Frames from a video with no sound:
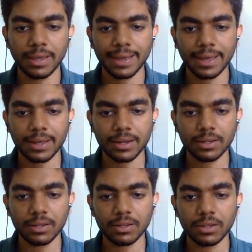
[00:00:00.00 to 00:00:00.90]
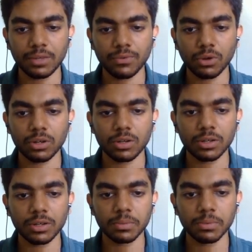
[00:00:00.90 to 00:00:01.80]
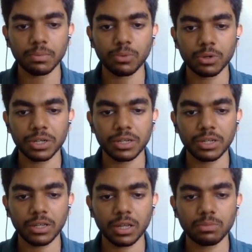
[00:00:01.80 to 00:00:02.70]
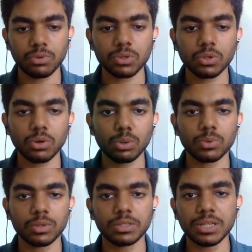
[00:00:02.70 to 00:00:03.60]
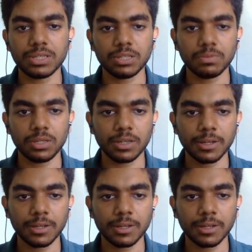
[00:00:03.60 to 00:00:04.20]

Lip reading: and the default port 80 and protocol TCP.